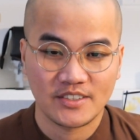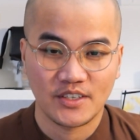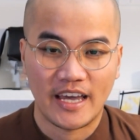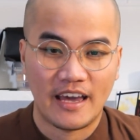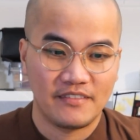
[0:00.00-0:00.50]

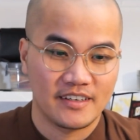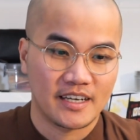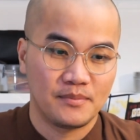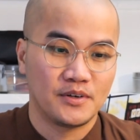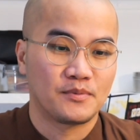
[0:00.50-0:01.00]
so I have a
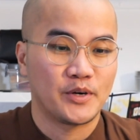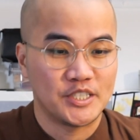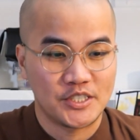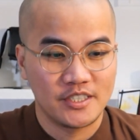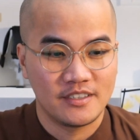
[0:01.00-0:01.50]
couple of
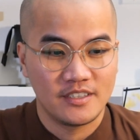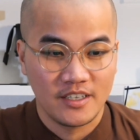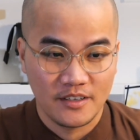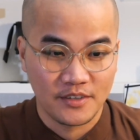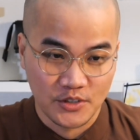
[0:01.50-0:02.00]
questions
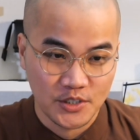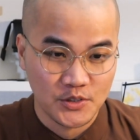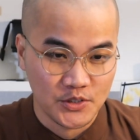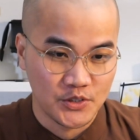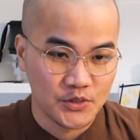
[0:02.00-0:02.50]
for you
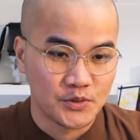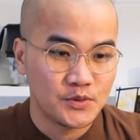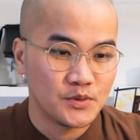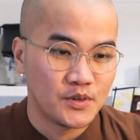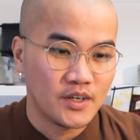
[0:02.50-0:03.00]
to
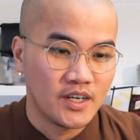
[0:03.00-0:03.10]
do.